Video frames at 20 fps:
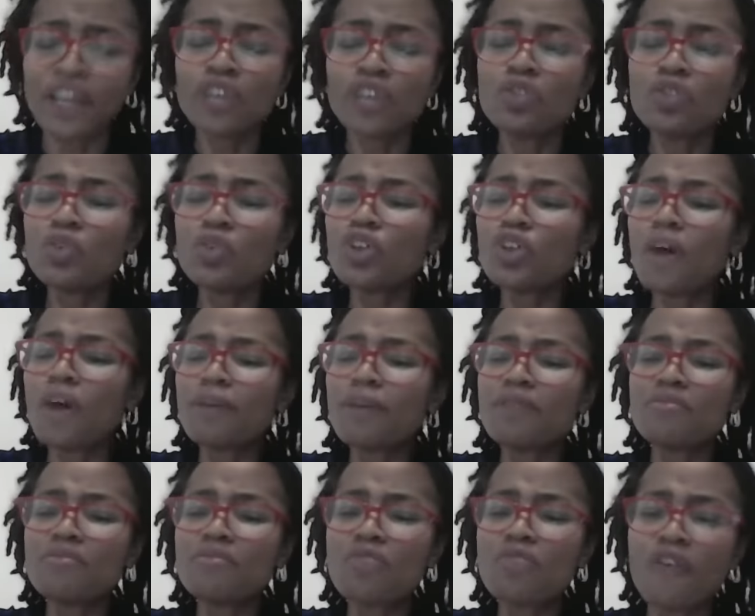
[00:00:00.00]
You will not be
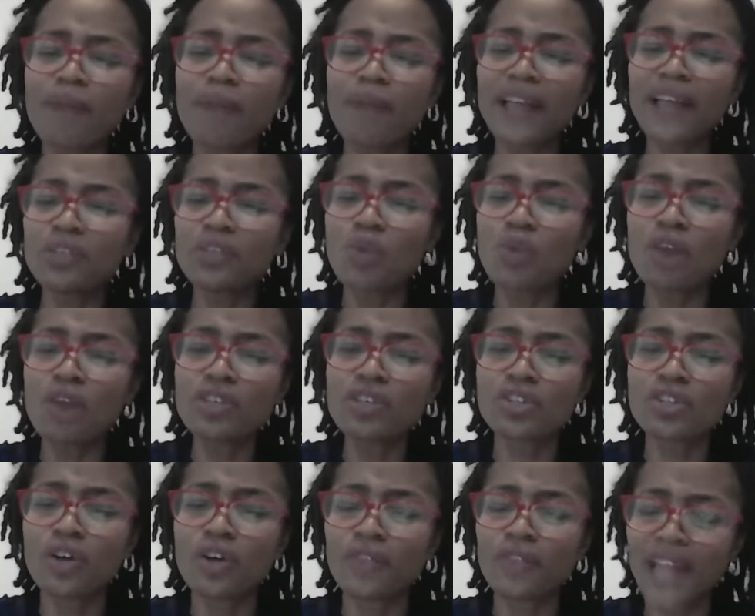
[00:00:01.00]
moved by the
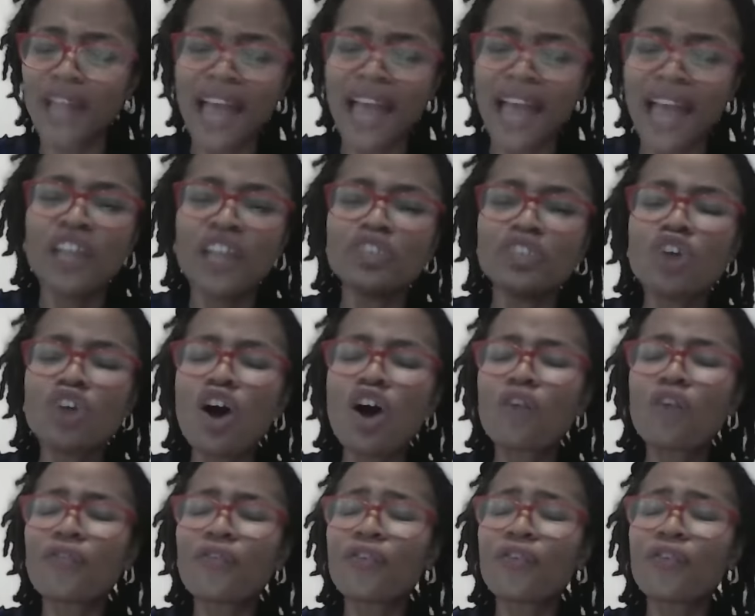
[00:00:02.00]
worries of life. Your